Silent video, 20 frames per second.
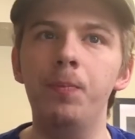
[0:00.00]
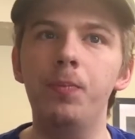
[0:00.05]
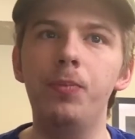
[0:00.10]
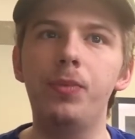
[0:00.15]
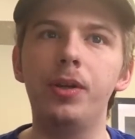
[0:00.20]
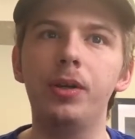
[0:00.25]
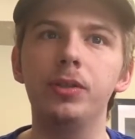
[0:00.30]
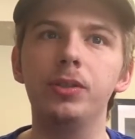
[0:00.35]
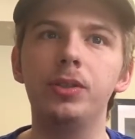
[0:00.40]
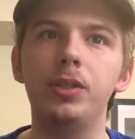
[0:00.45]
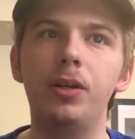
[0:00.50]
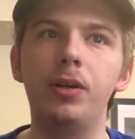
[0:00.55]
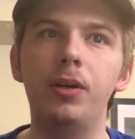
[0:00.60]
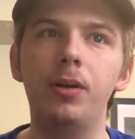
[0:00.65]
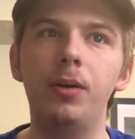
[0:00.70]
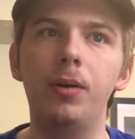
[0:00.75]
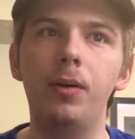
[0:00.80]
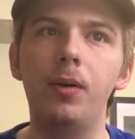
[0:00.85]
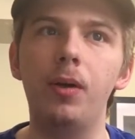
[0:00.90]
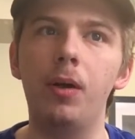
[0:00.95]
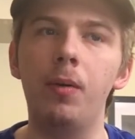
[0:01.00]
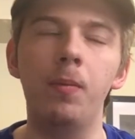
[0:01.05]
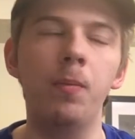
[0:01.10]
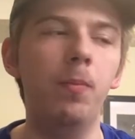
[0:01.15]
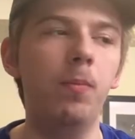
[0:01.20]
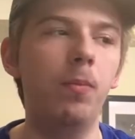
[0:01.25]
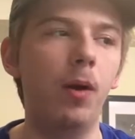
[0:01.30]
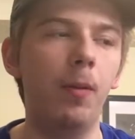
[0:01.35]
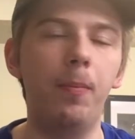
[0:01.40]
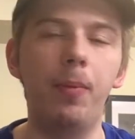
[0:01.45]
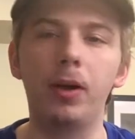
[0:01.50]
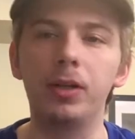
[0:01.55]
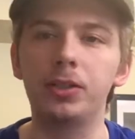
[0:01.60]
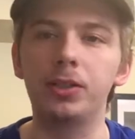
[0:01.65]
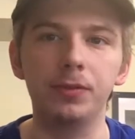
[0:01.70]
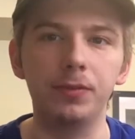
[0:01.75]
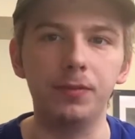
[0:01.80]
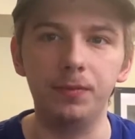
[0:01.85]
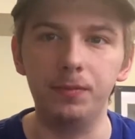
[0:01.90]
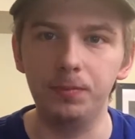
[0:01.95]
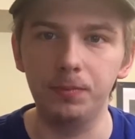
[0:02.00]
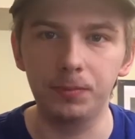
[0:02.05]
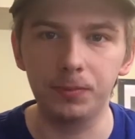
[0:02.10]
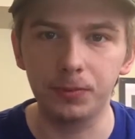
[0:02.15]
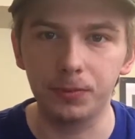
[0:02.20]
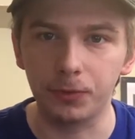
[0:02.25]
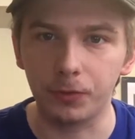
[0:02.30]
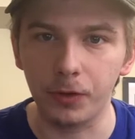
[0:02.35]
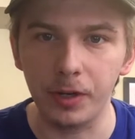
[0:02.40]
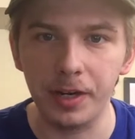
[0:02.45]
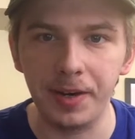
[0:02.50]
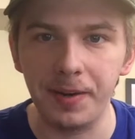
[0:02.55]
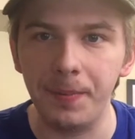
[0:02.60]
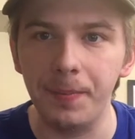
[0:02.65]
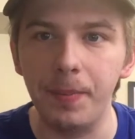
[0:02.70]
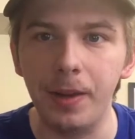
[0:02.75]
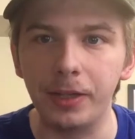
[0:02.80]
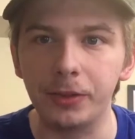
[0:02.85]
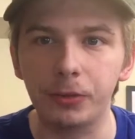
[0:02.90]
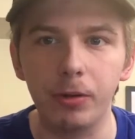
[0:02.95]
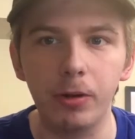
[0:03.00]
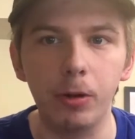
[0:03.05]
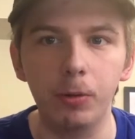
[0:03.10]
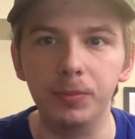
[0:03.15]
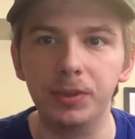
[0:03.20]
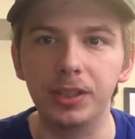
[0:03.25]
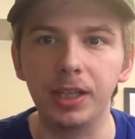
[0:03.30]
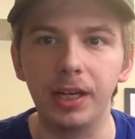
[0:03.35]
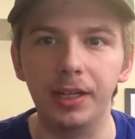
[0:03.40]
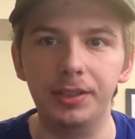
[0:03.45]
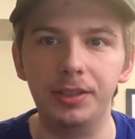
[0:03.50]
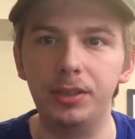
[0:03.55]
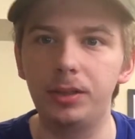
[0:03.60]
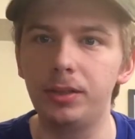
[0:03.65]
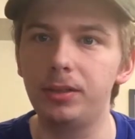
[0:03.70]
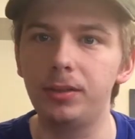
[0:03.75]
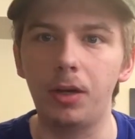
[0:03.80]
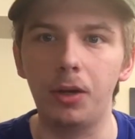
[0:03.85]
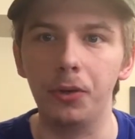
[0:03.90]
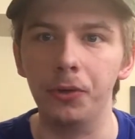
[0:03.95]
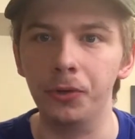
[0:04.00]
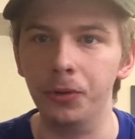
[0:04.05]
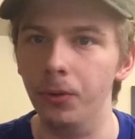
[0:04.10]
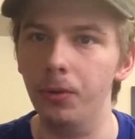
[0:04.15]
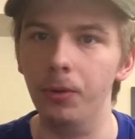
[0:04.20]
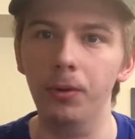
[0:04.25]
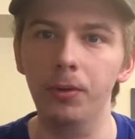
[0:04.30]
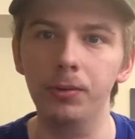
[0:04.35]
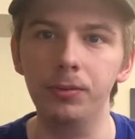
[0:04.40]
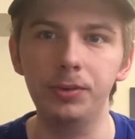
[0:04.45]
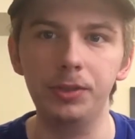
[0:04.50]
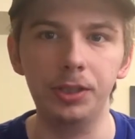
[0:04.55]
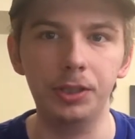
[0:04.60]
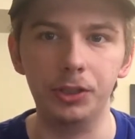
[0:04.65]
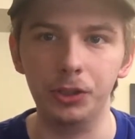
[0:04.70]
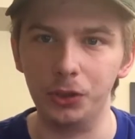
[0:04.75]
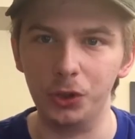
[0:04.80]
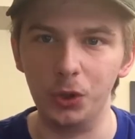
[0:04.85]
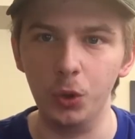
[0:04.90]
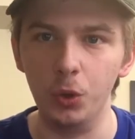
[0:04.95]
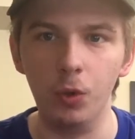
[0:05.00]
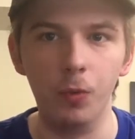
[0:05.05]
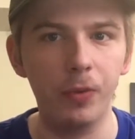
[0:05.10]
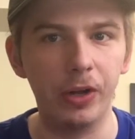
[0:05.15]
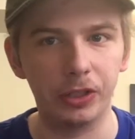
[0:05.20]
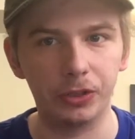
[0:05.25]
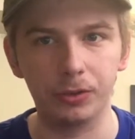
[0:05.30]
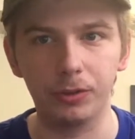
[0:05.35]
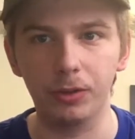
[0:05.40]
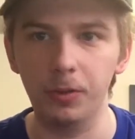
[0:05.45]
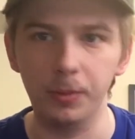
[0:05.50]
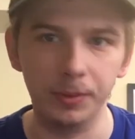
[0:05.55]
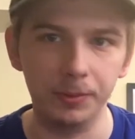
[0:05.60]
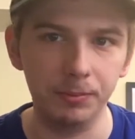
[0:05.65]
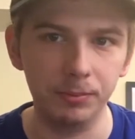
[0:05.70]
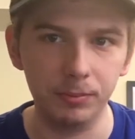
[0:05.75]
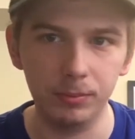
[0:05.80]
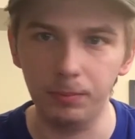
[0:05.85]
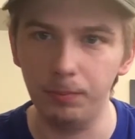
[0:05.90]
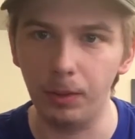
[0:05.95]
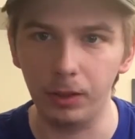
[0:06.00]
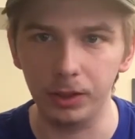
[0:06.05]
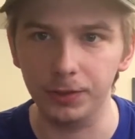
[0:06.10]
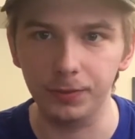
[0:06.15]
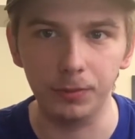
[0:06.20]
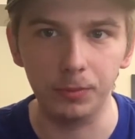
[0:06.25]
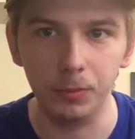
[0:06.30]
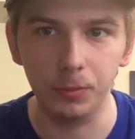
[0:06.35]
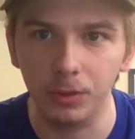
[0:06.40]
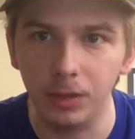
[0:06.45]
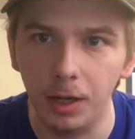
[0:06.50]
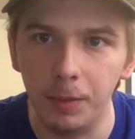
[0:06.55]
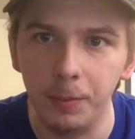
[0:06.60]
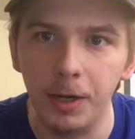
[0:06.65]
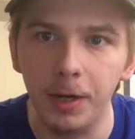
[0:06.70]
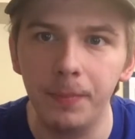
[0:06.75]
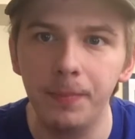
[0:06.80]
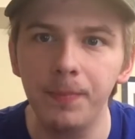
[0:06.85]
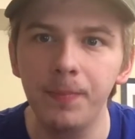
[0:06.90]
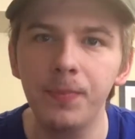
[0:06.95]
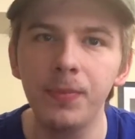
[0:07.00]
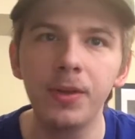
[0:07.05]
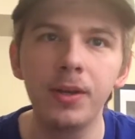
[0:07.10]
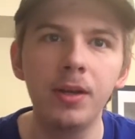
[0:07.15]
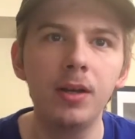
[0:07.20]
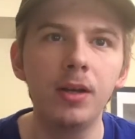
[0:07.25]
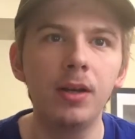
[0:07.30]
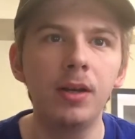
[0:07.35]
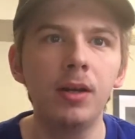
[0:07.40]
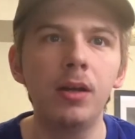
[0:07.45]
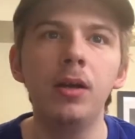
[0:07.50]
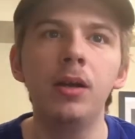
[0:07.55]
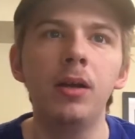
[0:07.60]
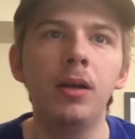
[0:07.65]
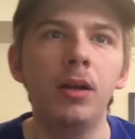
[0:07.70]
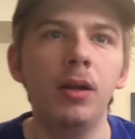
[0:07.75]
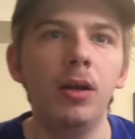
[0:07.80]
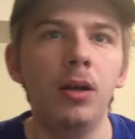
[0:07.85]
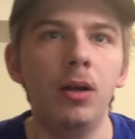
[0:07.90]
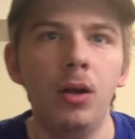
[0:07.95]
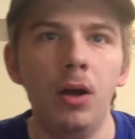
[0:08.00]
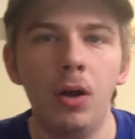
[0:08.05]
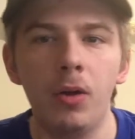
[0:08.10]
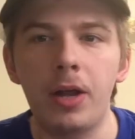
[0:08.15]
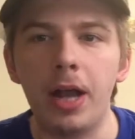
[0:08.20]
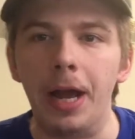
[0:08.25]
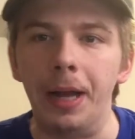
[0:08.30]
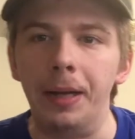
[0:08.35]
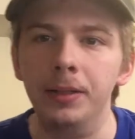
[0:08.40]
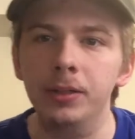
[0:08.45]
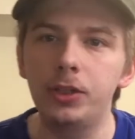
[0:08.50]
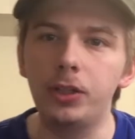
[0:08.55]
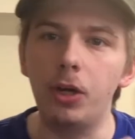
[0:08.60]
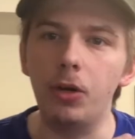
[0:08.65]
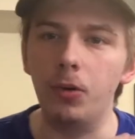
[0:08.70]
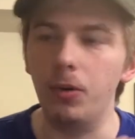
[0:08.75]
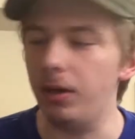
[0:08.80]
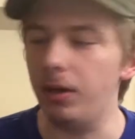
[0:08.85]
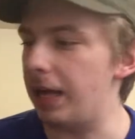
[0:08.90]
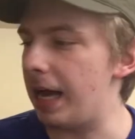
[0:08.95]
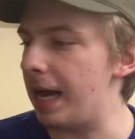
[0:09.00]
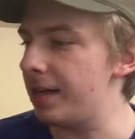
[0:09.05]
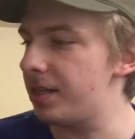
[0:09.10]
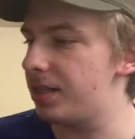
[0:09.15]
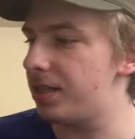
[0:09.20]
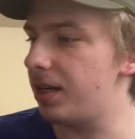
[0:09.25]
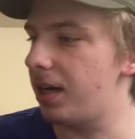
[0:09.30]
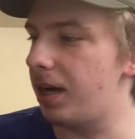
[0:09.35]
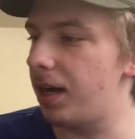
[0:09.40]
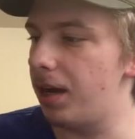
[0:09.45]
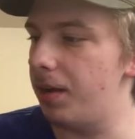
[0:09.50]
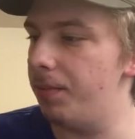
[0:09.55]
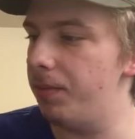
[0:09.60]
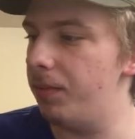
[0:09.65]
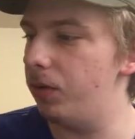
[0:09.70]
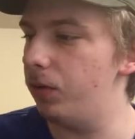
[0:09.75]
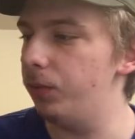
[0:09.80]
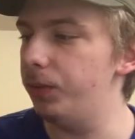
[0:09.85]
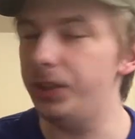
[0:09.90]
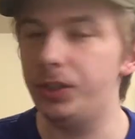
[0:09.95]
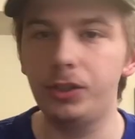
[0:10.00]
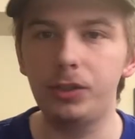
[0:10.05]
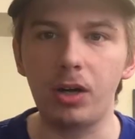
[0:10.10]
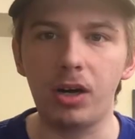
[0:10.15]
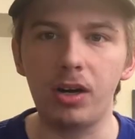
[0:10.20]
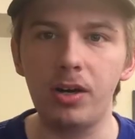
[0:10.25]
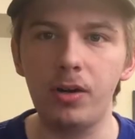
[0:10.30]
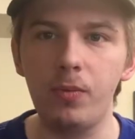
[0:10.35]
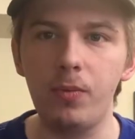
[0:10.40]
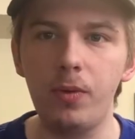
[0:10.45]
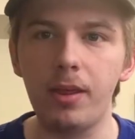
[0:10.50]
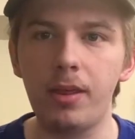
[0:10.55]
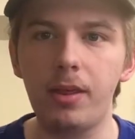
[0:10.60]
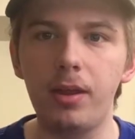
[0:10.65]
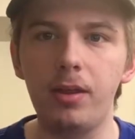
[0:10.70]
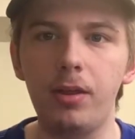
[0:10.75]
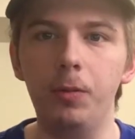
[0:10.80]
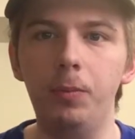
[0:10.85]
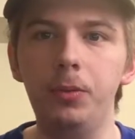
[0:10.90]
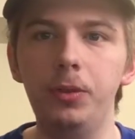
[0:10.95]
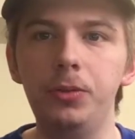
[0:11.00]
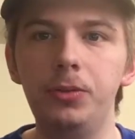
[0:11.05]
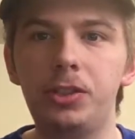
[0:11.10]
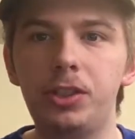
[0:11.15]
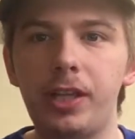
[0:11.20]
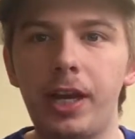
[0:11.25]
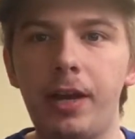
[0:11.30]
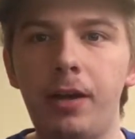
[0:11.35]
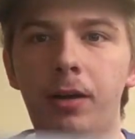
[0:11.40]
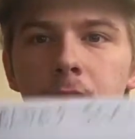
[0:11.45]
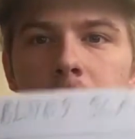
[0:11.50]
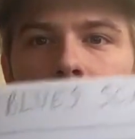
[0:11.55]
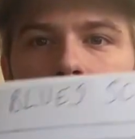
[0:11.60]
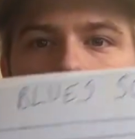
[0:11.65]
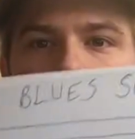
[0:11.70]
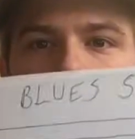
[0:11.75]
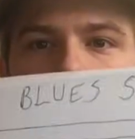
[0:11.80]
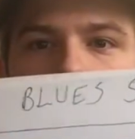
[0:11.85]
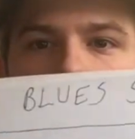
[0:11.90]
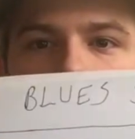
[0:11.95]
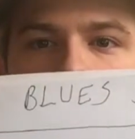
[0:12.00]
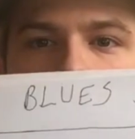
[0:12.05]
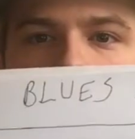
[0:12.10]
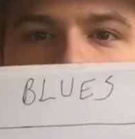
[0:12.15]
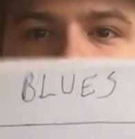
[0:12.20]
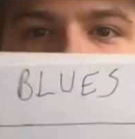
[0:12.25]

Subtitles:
there's a bunch of free metronome sites on Google. You can just Google metronome and a bunch of them will come up. Okay, so last time we started with the blues scale, which looks like